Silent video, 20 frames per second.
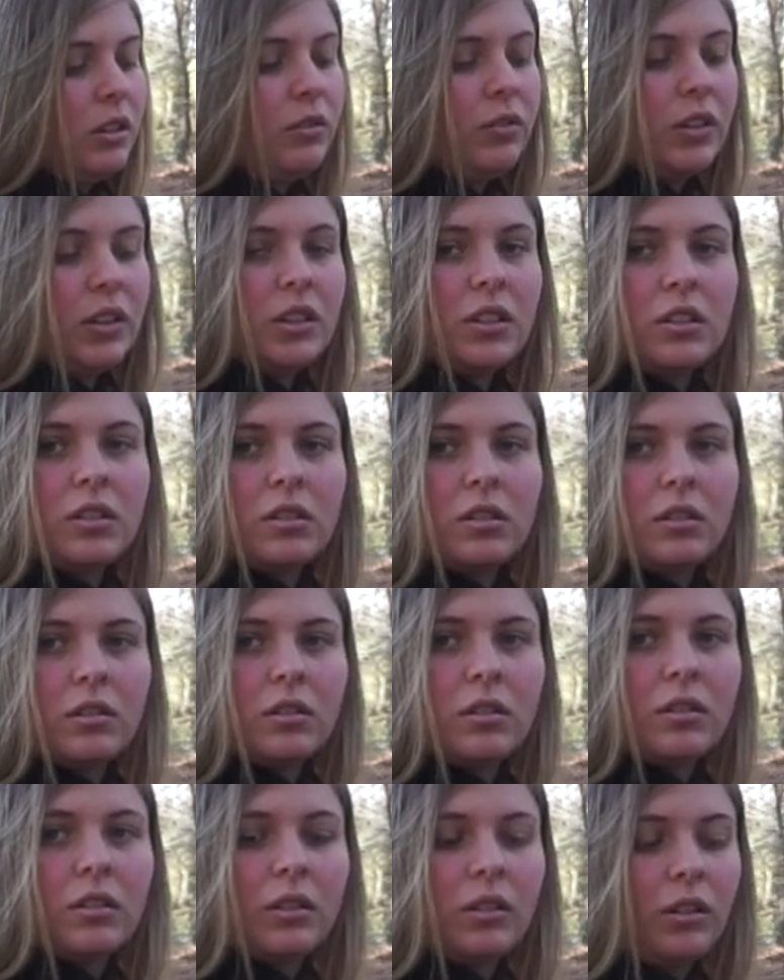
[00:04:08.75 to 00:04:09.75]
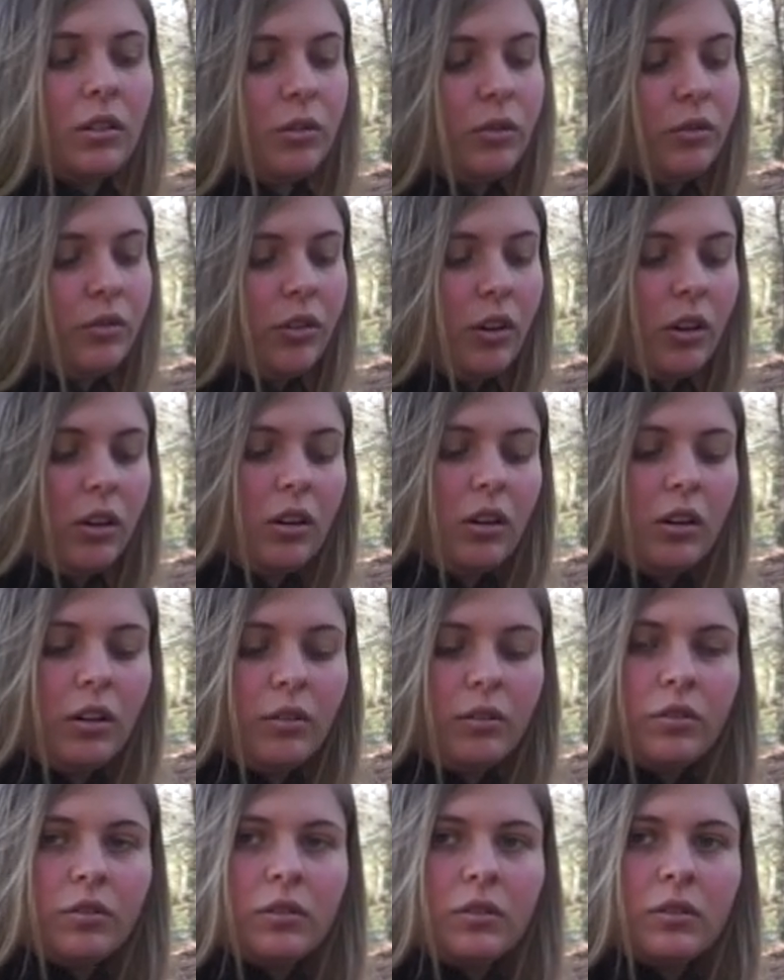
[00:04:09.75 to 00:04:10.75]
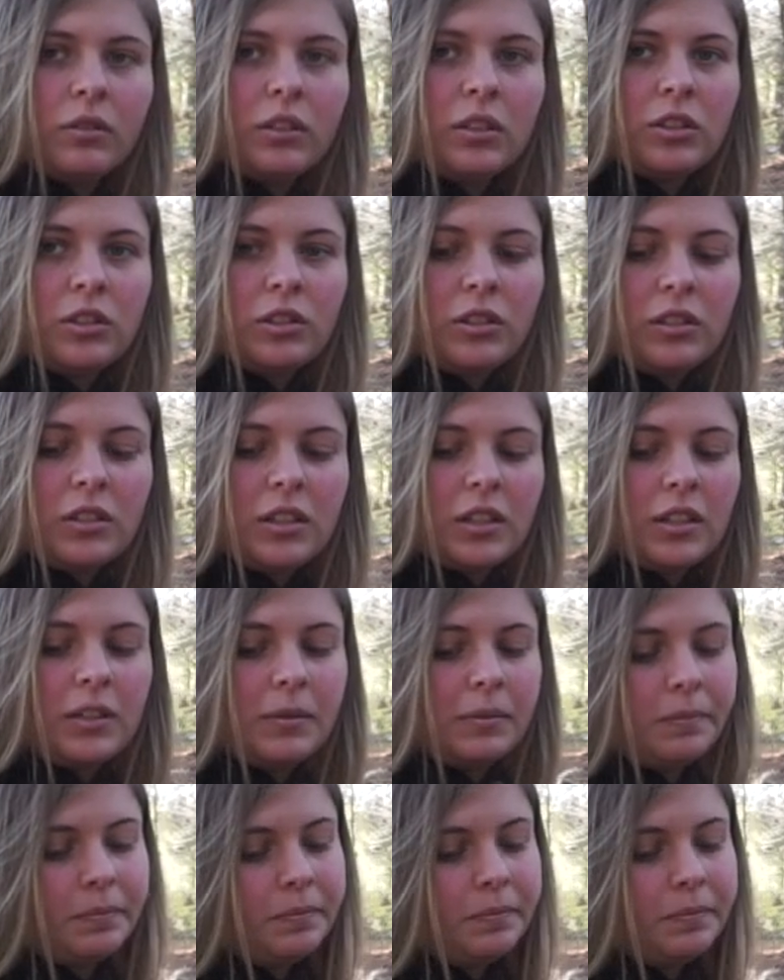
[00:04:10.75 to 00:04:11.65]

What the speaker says: Fits and they won't fall, as you can see.